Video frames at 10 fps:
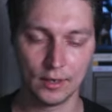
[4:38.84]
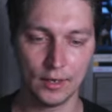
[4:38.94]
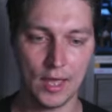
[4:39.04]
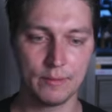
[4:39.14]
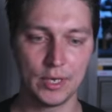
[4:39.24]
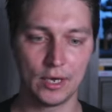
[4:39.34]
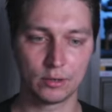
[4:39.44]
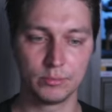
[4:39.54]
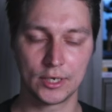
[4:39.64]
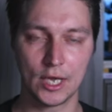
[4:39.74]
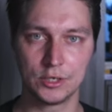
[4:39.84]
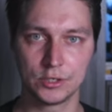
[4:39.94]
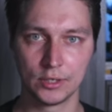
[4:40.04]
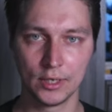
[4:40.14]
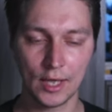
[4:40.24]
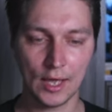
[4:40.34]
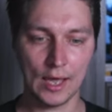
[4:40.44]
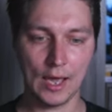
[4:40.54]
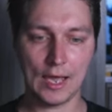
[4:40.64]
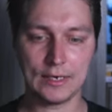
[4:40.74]
API communication.
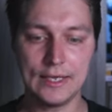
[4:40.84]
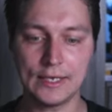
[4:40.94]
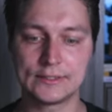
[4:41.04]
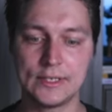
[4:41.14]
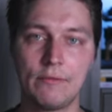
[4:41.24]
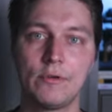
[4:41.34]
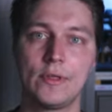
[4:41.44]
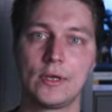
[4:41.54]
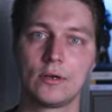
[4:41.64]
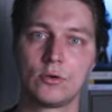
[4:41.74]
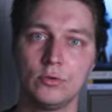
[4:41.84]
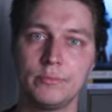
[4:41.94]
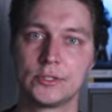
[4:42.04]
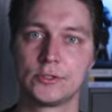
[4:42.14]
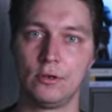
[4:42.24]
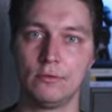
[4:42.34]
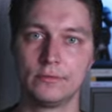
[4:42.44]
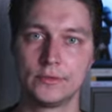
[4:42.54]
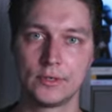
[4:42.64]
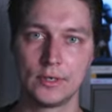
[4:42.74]
And yes, everything could be
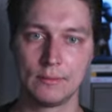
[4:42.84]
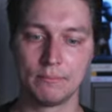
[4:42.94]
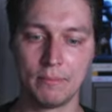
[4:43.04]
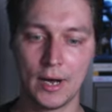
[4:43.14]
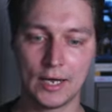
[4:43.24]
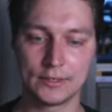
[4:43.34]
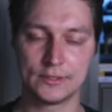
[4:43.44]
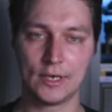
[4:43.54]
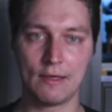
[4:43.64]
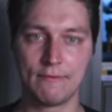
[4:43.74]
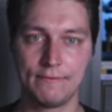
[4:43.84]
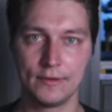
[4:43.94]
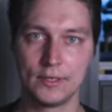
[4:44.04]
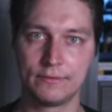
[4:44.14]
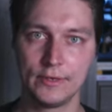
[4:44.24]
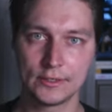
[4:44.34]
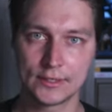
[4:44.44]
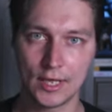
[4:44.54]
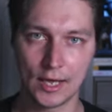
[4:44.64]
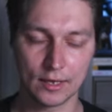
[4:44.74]
solved, but it feels
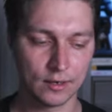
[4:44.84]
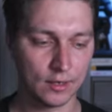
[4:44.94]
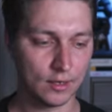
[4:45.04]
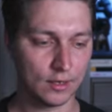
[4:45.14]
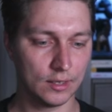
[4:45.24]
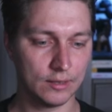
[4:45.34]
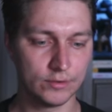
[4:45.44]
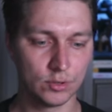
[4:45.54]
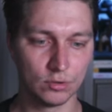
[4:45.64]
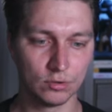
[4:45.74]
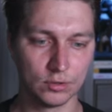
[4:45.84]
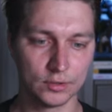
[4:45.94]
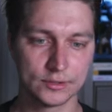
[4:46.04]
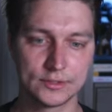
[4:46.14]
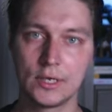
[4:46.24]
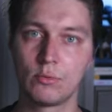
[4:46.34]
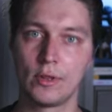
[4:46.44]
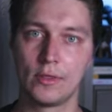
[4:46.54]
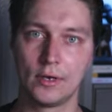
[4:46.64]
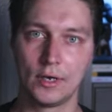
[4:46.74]
like if you stick
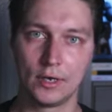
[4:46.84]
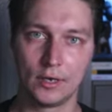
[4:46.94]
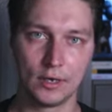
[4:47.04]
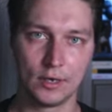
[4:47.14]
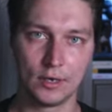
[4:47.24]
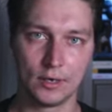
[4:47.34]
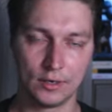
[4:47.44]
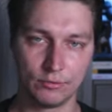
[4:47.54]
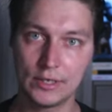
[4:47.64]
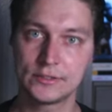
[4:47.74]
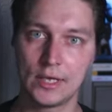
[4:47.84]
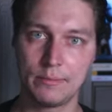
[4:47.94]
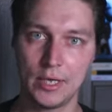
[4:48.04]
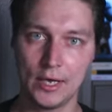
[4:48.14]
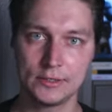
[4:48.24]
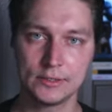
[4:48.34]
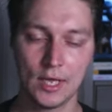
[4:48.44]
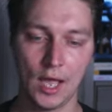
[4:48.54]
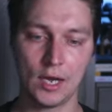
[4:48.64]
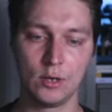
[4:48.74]
with REST APIs
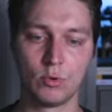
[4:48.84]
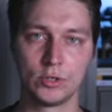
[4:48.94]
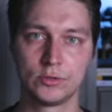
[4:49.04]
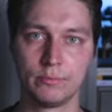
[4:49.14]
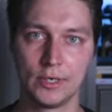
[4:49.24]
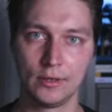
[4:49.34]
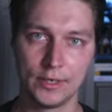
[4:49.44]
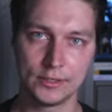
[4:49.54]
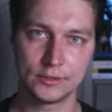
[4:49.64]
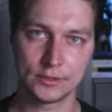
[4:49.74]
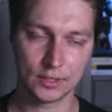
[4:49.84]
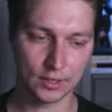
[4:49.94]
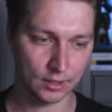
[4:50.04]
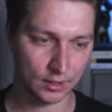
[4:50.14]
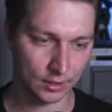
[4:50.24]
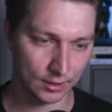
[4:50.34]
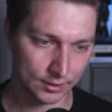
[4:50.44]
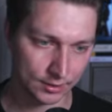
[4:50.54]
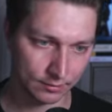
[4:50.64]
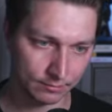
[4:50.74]
and you want to build these
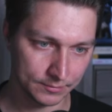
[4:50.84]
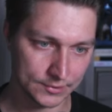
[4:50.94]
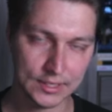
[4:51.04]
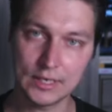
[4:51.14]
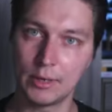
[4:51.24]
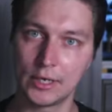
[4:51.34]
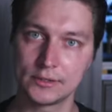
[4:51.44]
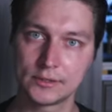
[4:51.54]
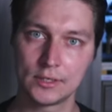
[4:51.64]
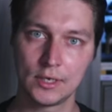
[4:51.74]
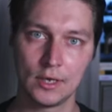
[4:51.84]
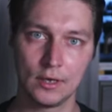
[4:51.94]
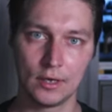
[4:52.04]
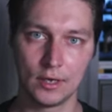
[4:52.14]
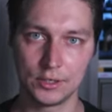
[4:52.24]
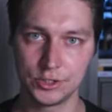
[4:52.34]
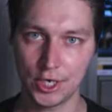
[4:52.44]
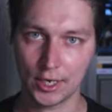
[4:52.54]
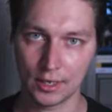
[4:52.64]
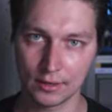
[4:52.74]
schemas,
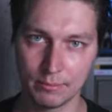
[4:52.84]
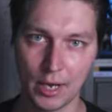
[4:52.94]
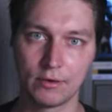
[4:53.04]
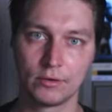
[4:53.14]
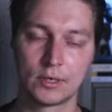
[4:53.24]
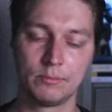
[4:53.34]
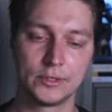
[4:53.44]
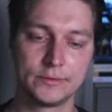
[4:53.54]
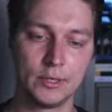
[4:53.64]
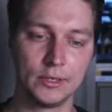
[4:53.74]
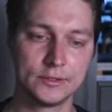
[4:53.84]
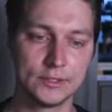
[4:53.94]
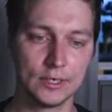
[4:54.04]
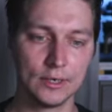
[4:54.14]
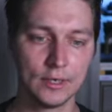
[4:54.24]
checking the backward compatibility,